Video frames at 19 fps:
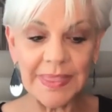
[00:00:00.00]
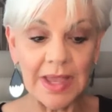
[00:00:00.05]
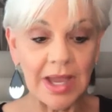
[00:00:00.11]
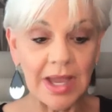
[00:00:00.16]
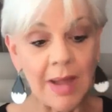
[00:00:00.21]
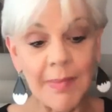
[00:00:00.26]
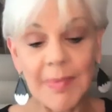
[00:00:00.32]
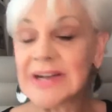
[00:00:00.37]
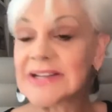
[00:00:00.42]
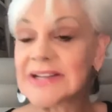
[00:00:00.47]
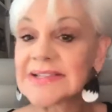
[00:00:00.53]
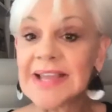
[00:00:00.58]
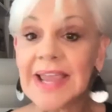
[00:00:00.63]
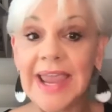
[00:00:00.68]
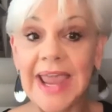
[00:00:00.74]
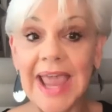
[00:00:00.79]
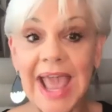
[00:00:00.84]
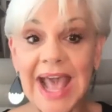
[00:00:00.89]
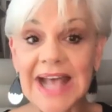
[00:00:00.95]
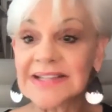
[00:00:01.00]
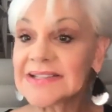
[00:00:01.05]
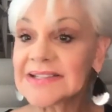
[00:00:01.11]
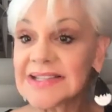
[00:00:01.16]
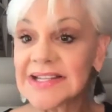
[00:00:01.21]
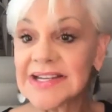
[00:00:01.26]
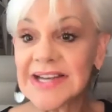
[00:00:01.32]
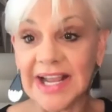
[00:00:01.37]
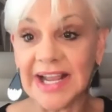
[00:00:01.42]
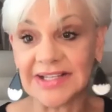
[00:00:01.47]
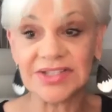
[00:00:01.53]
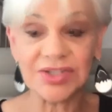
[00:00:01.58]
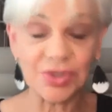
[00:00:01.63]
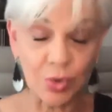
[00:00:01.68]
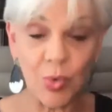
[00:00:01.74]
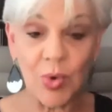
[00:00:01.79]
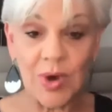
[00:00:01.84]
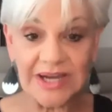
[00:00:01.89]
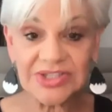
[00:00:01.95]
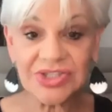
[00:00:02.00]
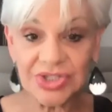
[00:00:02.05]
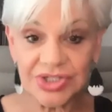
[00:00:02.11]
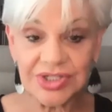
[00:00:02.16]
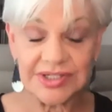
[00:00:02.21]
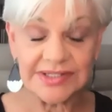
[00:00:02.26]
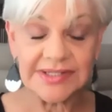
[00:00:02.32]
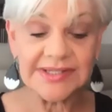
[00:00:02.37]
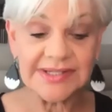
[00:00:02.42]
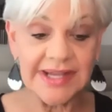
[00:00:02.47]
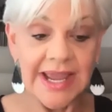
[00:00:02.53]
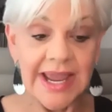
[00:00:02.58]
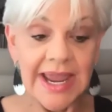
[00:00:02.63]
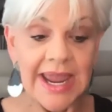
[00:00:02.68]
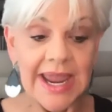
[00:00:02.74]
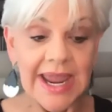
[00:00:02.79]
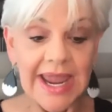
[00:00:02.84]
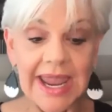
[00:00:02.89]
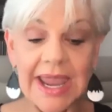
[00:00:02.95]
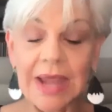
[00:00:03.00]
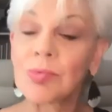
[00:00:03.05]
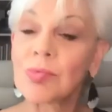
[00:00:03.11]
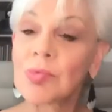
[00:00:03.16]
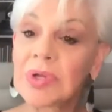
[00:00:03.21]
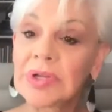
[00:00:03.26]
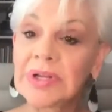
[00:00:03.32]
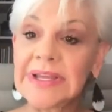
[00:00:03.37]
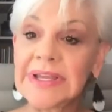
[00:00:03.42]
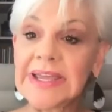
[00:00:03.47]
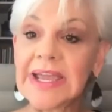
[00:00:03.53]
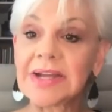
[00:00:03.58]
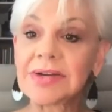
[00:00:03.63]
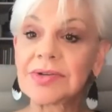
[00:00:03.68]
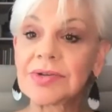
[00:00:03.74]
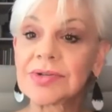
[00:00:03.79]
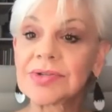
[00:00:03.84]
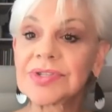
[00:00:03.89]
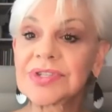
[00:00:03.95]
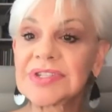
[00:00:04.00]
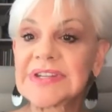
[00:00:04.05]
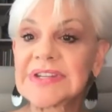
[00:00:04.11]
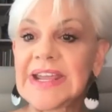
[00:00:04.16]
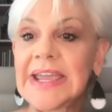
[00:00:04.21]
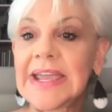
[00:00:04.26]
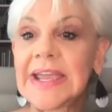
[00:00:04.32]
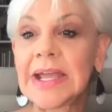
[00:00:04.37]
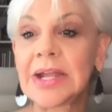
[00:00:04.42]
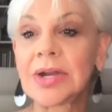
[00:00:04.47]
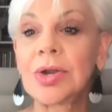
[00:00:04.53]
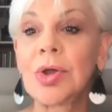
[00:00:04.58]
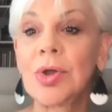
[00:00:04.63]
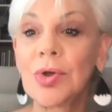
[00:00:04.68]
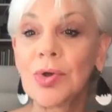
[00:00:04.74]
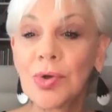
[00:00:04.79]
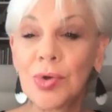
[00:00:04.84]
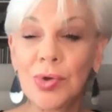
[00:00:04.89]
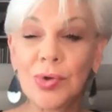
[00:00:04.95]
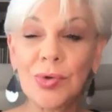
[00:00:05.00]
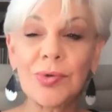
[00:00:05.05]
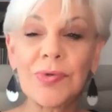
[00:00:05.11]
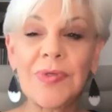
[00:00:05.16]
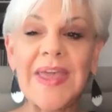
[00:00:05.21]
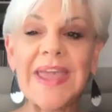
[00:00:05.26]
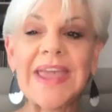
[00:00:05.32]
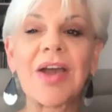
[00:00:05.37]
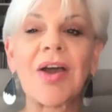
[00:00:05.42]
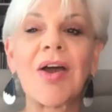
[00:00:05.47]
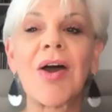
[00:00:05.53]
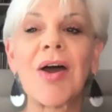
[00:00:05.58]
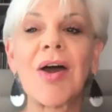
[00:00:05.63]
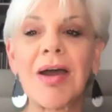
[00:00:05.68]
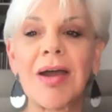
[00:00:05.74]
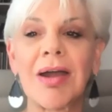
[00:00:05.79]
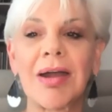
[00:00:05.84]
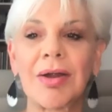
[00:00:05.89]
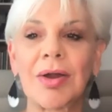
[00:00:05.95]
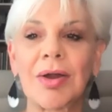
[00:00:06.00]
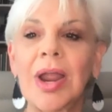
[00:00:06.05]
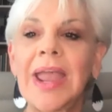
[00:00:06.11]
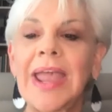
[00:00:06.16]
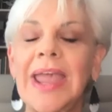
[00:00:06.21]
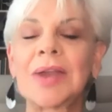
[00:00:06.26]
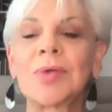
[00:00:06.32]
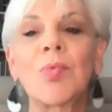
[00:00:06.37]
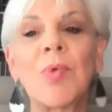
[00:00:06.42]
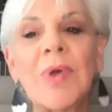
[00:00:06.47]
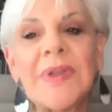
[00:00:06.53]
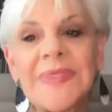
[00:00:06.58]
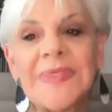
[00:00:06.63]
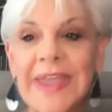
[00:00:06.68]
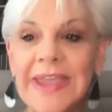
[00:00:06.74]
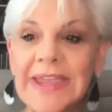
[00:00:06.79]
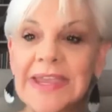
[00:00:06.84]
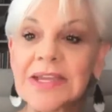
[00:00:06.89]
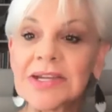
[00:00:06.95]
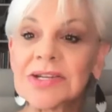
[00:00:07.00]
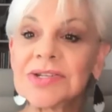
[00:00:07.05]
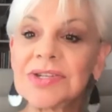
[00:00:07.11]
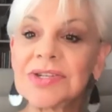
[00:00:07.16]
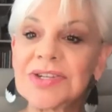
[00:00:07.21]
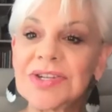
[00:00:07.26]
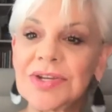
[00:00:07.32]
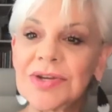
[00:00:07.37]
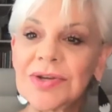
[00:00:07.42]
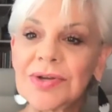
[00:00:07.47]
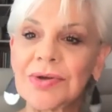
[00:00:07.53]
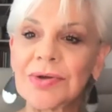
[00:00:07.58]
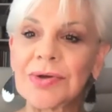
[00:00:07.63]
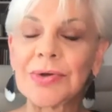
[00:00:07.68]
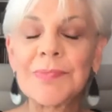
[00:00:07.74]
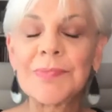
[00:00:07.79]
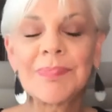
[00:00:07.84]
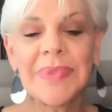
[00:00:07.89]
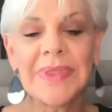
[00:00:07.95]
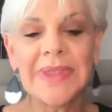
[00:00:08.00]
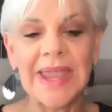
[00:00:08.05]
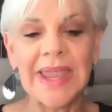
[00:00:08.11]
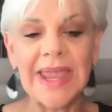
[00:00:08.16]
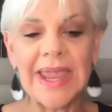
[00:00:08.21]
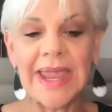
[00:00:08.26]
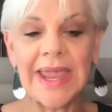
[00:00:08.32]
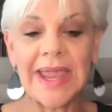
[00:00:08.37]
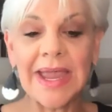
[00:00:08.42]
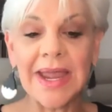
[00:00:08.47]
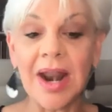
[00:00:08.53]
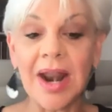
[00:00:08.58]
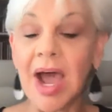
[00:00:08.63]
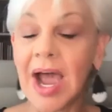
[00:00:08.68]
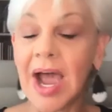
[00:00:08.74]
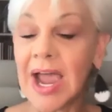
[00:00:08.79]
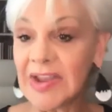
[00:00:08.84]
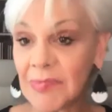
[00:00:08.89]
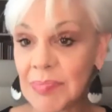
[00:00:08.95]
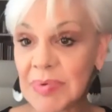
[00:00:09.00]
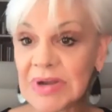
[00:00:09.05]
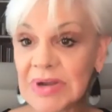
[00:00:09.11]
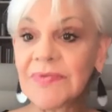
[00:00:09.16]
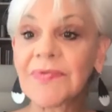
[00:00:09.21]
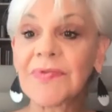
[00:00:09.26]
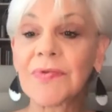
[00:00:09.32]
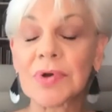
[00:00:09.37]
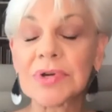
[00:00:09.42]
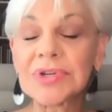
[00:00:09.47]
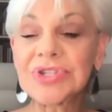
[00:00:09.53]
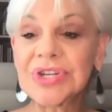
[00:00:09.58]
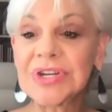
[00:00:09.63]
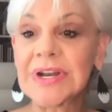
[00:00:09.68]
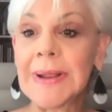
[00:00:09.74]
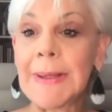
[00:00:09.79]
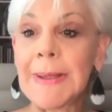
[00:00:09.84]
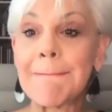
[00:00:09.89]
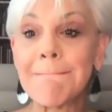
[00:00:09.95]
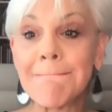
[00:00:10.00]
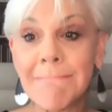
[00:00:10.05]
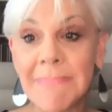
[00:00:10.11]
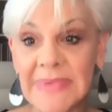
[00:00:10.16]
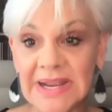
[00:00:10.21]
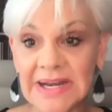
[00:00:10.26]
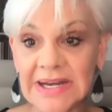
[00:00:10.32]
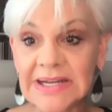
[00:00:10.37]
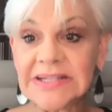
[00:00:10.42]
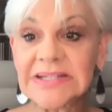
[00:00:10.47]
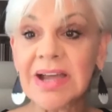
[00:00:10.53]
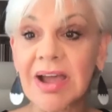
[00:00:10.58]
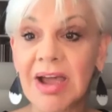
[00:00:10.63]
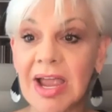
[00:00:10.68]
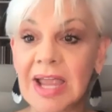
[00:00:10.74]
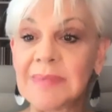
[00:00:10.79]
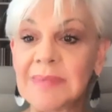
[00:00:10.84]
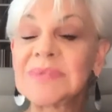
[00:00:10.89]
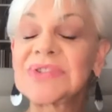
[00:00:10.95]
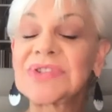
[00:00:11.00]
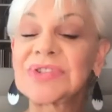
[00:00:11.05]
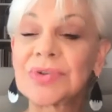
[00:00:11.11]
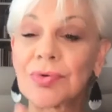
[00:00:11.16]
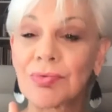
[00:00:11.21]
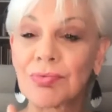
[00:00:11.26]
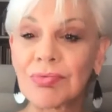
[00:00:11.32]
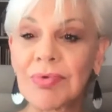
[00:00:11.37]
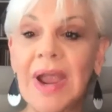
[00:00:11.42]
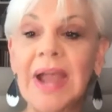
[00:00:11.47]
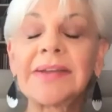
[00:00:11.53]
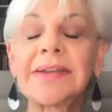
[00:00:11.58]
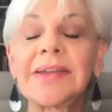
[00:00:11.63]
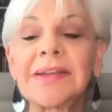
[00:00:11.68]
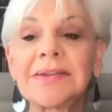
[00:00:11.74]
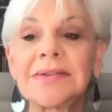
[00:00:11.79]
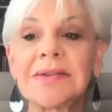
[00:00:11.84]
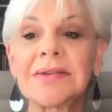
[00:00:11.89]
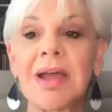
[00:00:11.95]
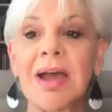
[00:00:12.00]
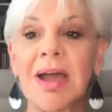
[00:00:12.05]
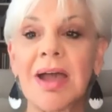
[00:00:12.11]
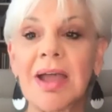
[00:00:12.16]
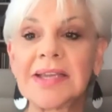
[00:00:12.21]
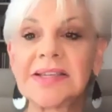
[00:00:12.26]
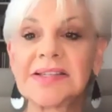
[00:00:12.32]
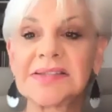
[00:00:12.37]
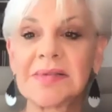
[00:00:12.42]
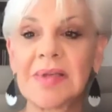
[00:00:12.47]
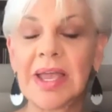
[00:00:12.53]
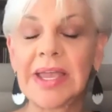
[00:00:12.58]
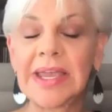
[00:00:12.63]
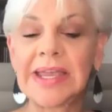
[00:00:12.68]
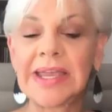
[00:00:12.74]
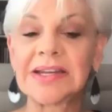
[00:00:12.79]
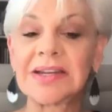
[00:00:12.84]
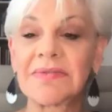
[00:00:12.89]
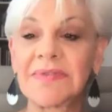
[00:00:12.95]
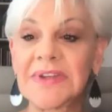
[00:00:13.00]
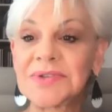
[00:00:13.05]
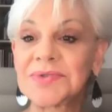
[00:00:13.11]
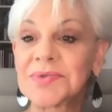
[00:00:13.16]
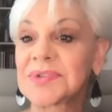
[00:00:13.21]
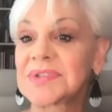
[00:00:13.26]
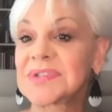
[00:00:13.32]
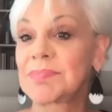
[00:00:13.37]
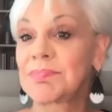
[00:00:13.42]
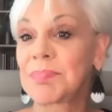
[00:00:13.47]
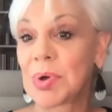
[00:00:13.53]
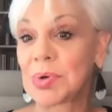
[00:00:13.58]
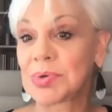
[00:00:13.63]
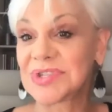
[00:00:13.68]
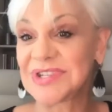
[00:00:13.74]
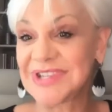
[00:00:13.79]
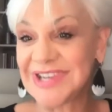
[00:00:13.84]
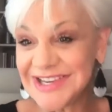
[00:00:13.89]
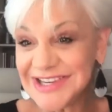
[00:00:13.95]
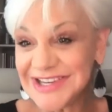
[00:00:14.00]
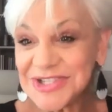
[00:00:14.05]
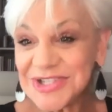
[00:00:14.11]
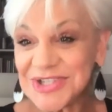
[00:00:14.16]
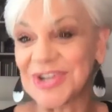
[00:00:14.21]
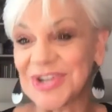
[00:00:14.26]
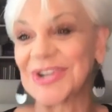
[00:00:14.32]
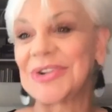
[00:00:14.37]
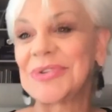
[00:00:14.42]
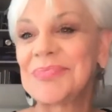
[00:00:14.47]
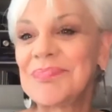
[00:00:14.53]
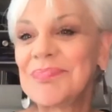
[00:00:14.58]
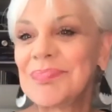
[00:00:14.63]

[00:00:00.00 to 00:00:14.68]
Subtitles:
I'm going to say, ask the next question and really understand who they are and what they can do. And I have been fortunate many times to recognize individuals' potential